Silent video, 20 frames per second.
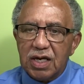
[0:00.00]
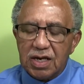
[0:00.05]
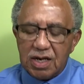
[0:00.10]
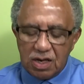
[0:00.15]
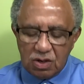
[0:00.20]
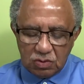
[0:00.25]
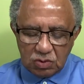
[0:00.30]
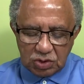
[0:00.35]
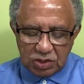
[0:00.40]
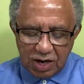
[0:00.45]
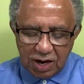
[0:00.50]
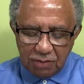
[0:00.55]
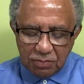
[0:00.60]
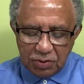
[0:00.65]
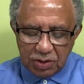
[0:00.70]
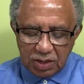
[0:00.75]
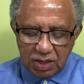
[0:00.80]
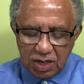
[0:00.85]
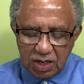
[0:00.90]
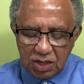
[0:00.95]
and our
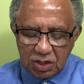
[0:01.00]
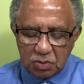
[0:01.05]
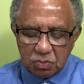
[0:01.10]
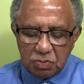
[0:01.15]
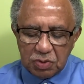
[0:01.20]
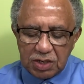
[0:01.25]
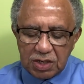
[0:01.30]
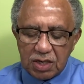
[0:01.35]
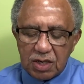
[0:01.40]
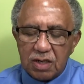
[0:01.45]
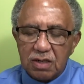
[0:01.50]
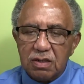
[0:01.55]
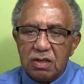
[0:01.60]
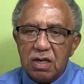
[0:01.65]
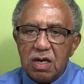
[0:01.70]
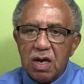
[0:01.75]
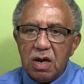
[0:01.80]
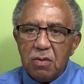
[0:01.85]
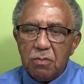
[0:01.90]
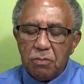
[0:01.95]
topic has been
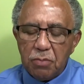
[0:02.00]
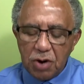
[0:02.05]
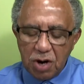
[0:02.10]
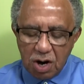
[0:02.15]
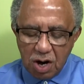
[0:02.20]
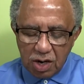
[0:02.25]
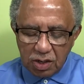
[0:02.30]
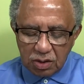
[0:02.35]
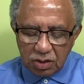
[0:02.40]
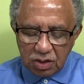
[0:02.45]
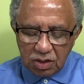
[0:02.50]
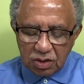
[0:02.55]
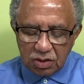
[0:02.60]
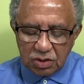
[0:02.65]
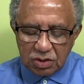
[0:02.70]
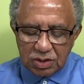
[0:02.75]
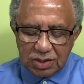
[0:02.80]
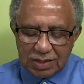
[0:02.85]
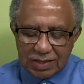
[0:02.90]
Partners